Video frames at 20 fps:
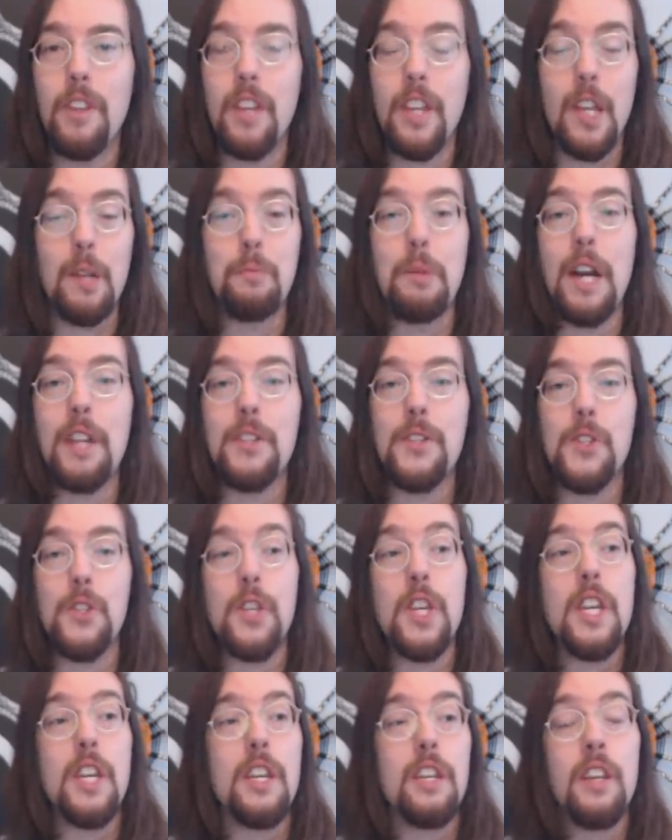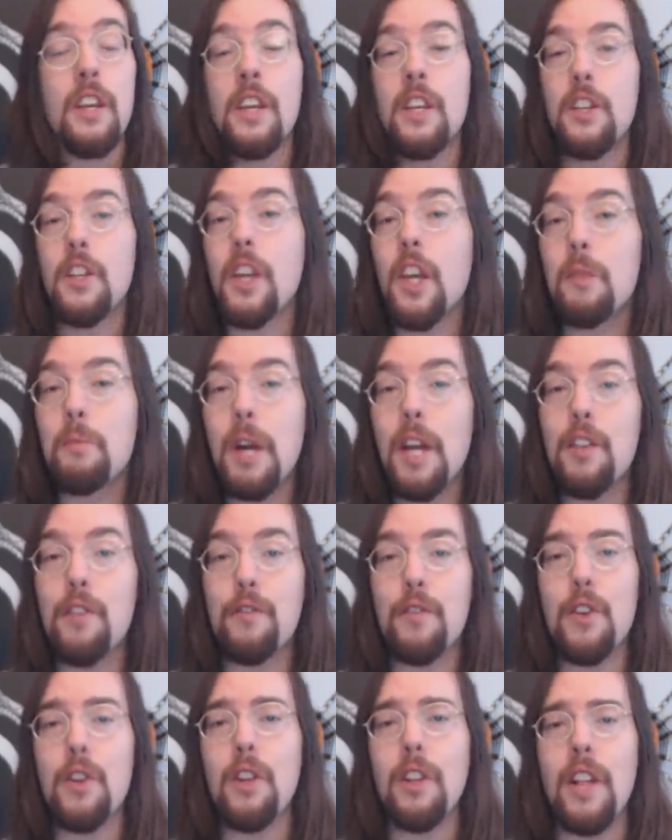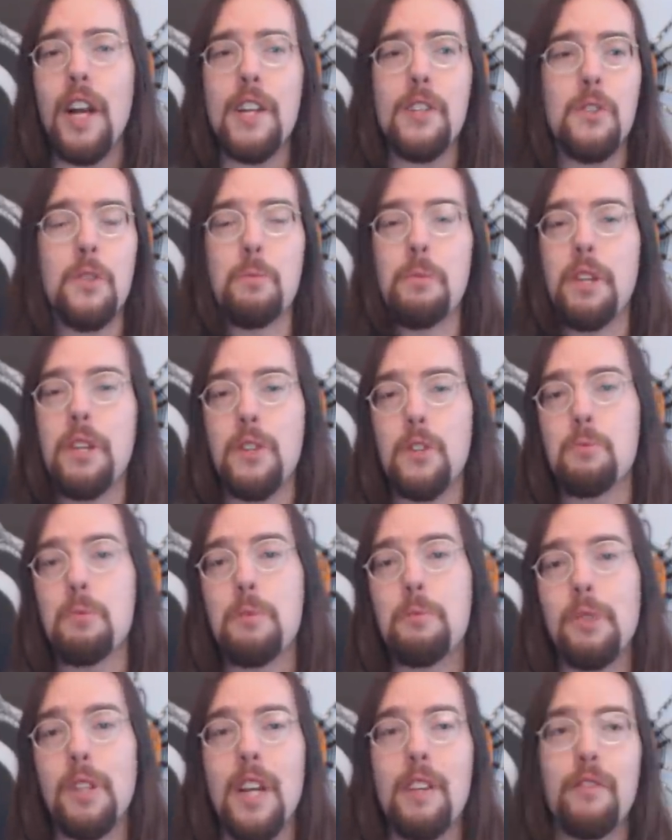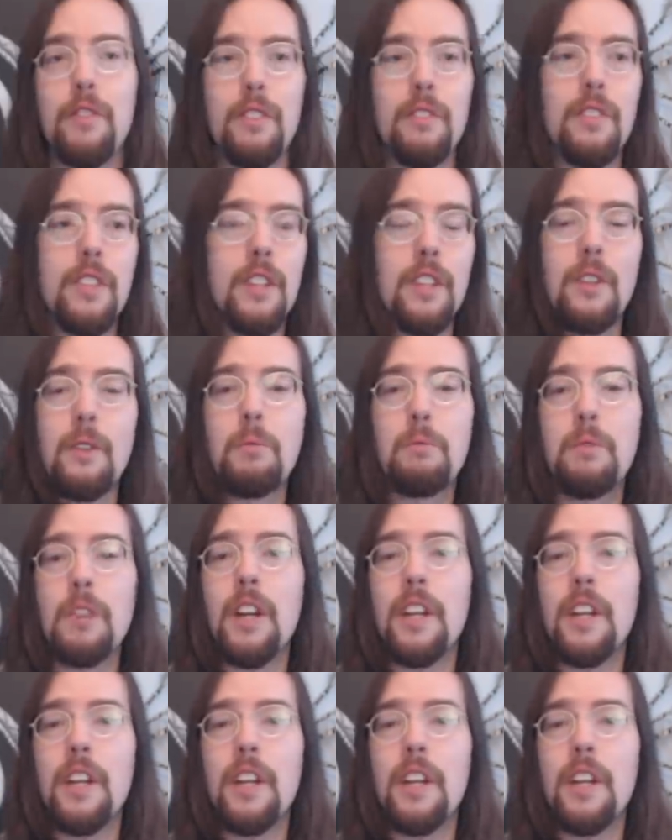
You gotta buy the seed, you gotta buy the fertilizer because people haven't, you know,